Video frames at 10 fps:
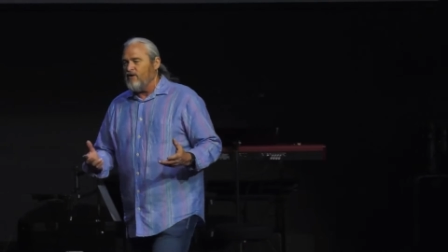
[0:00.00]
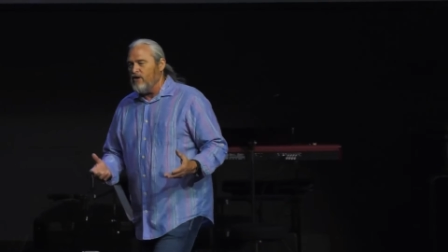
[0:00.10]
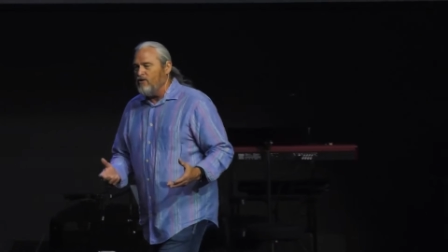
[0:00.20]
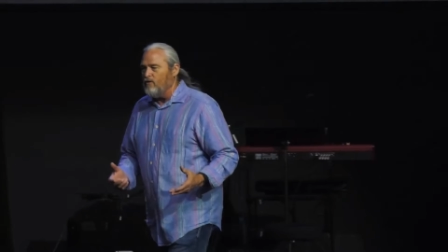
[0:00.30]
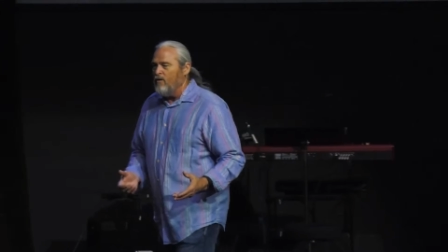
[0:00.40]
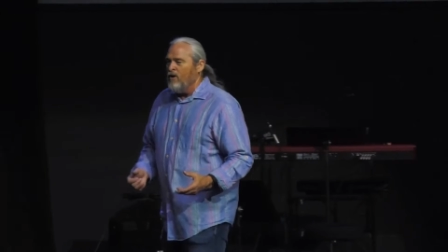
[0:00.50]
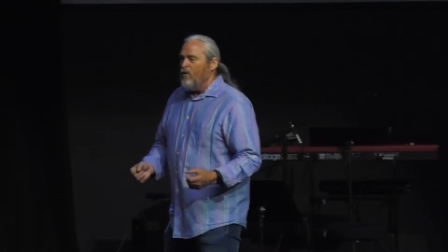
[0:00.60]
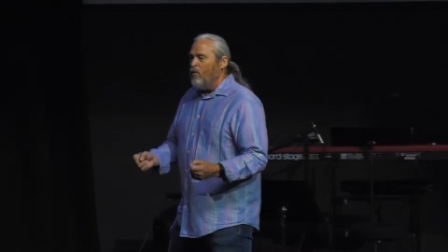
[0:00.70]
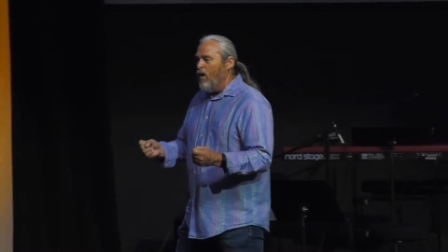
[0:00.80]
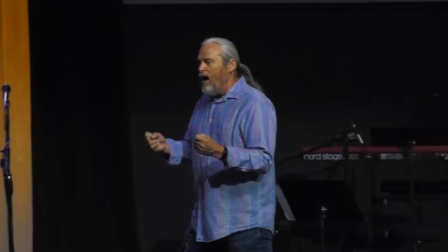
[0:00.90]
you?
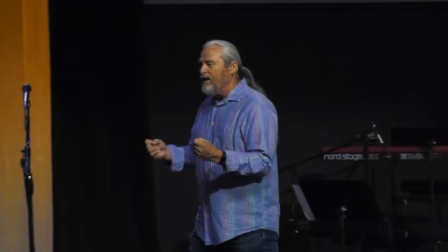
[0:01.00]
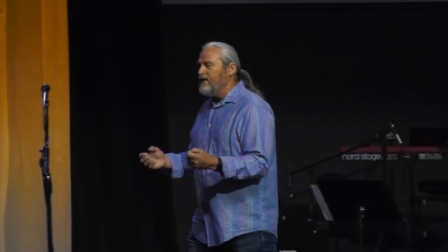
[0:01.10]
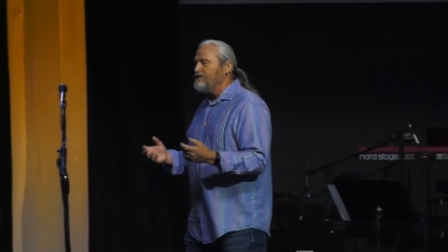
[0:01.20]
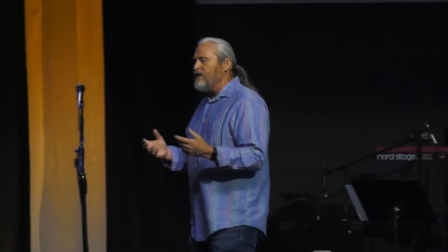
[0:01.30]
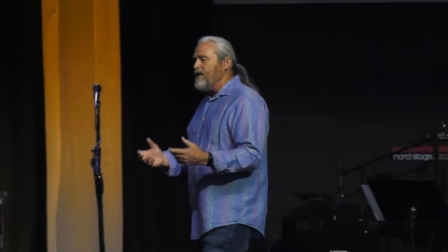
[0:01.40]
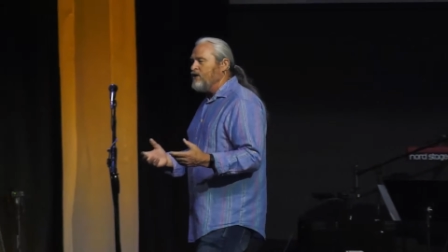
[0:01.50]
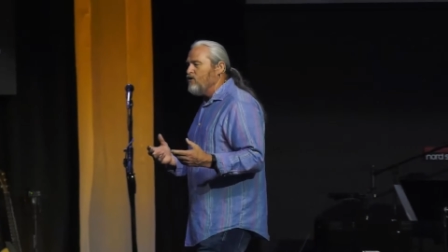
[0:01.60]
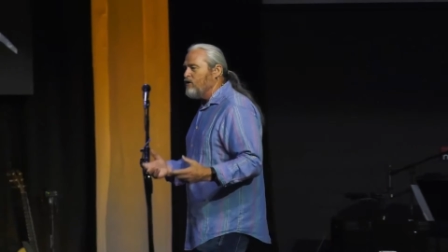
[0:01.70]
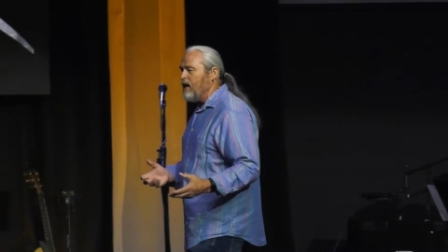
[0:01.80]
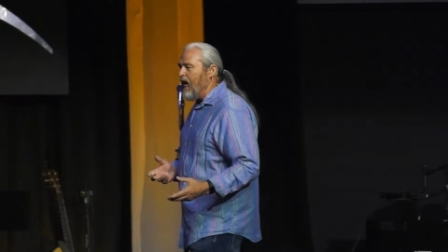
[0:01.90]
What is in
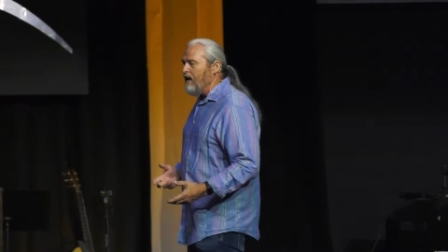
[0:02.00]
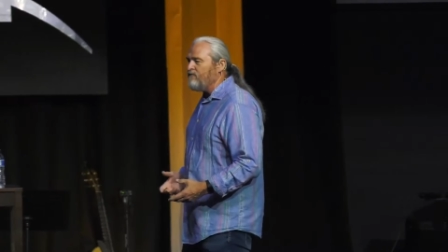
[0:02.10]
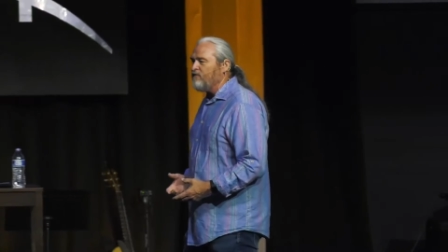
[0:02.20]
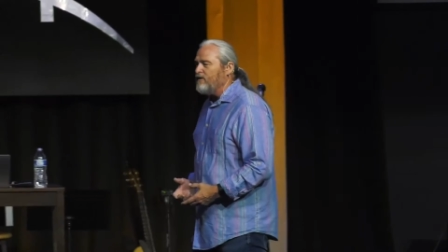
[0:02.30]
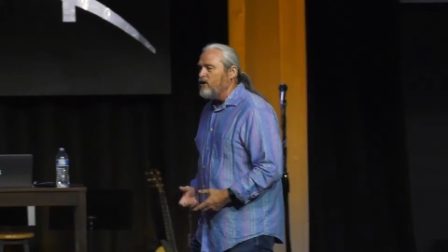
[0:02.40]
your life?